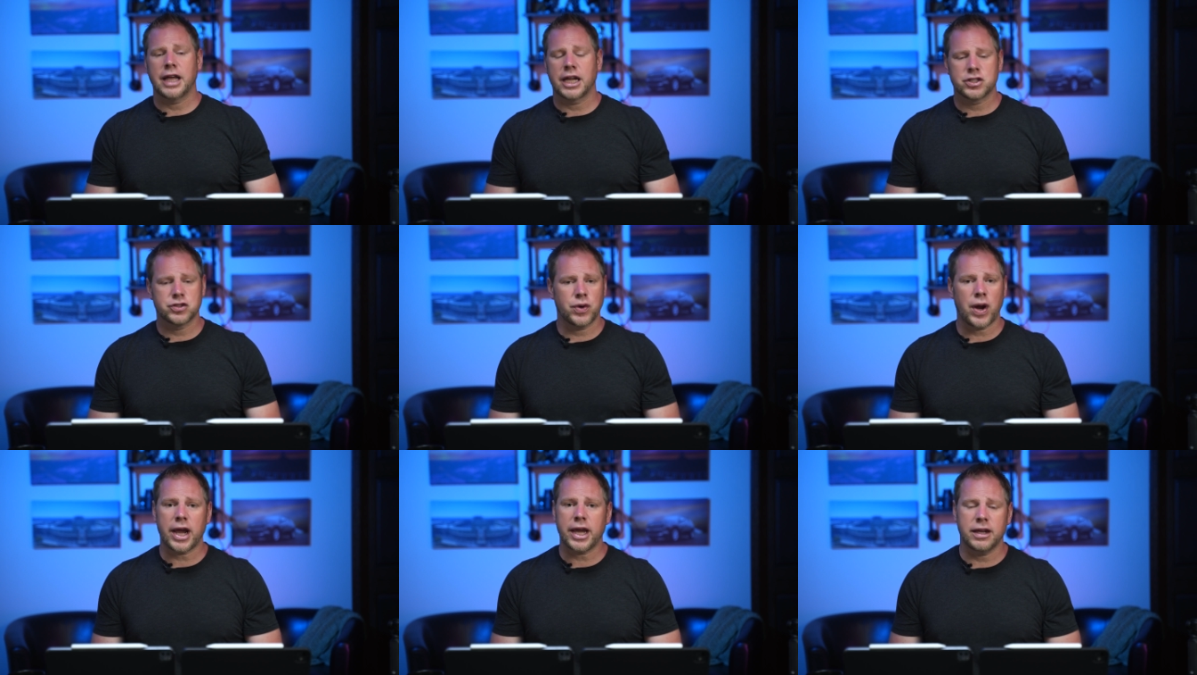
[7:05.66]
that
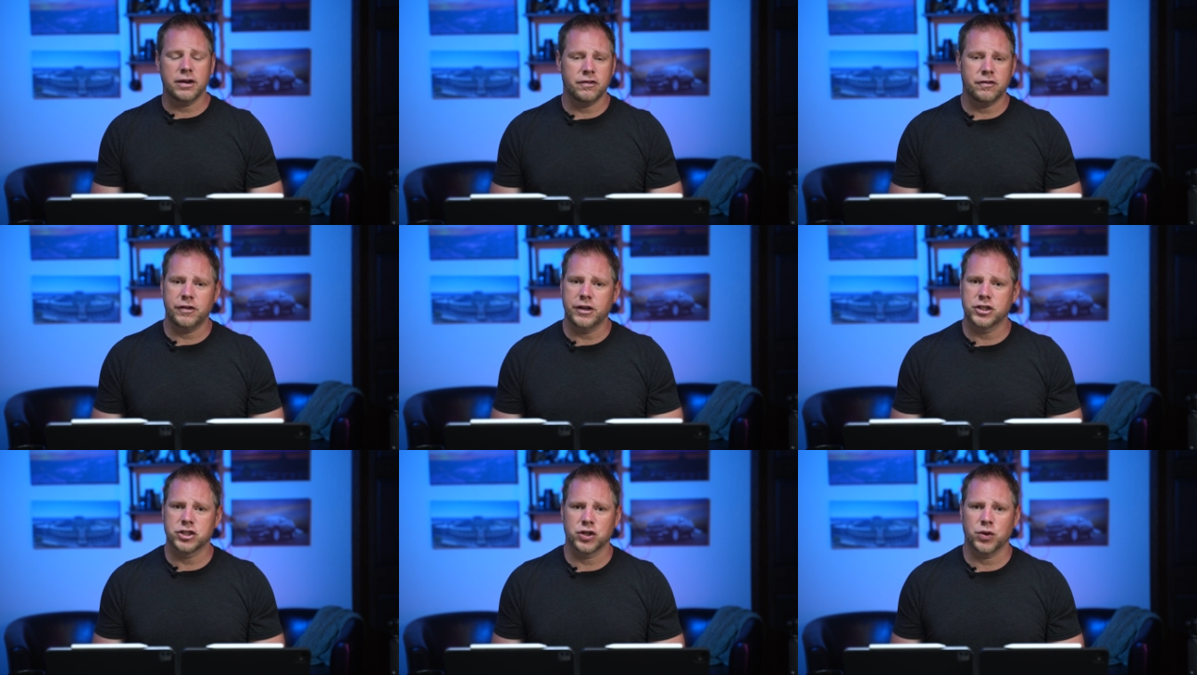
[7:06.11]
tracking
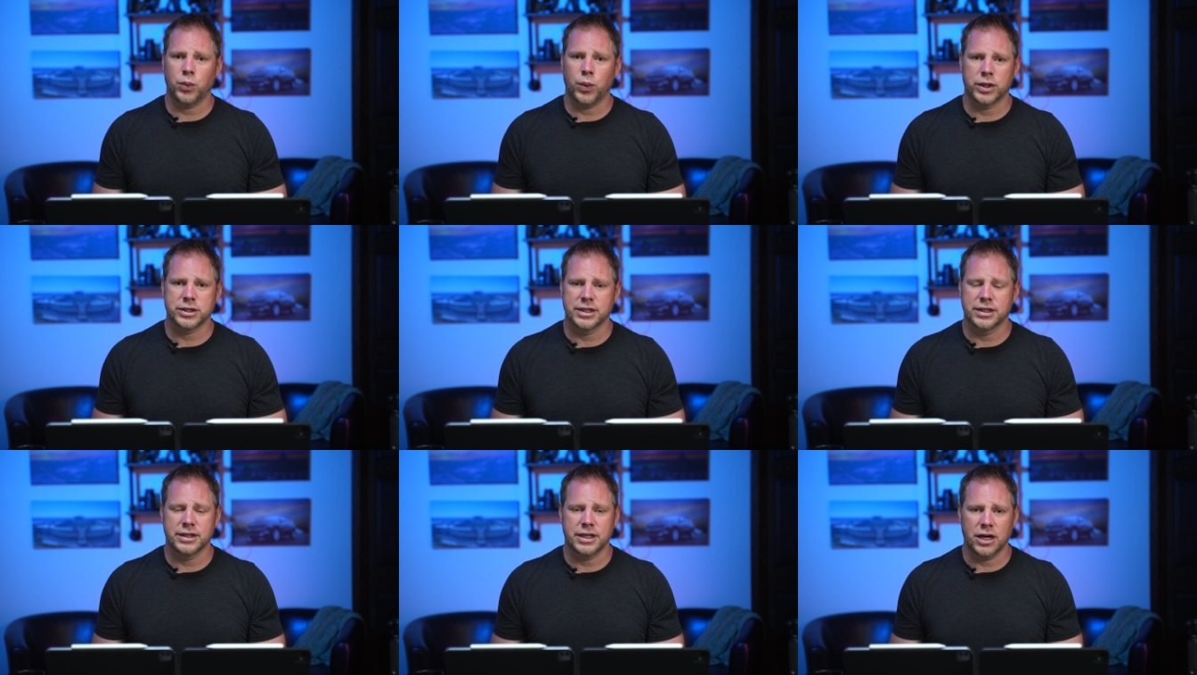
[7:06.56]
feature
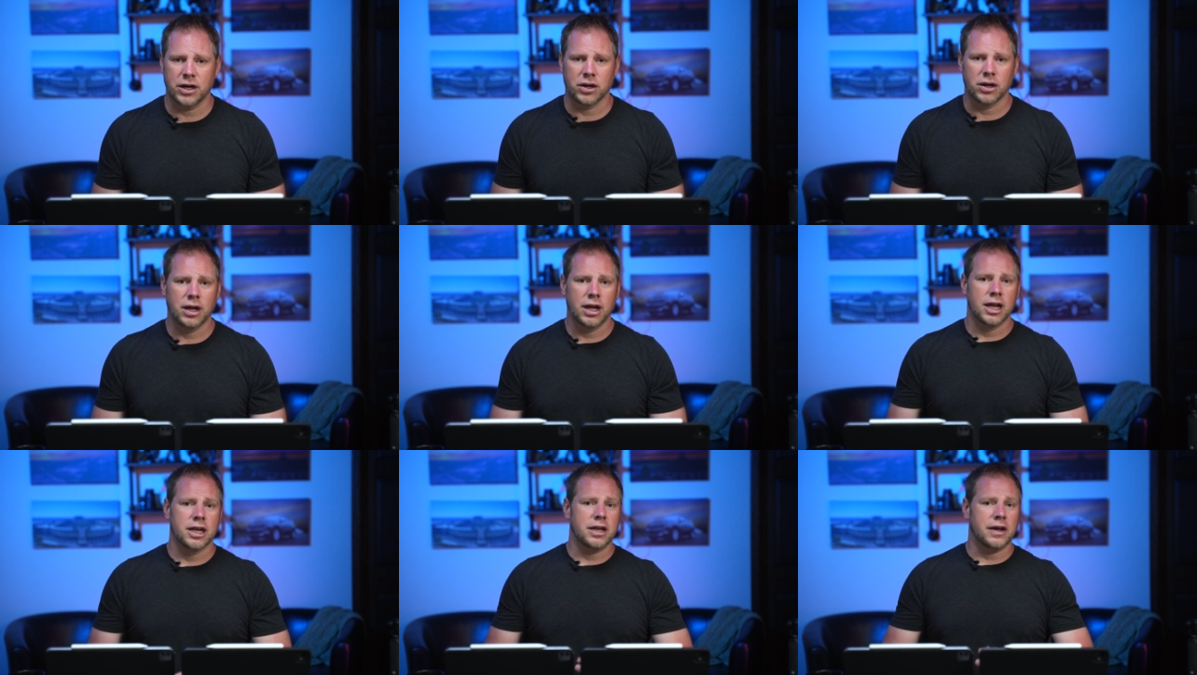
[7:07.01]
wasn't
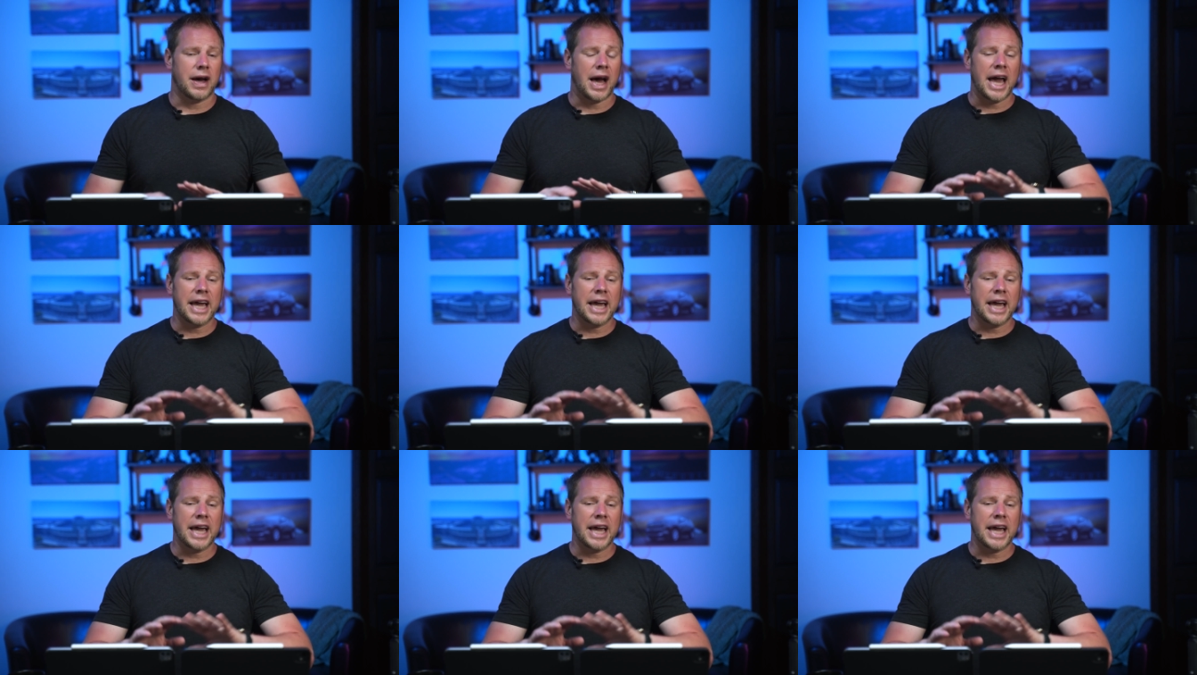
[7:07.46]
there. Now,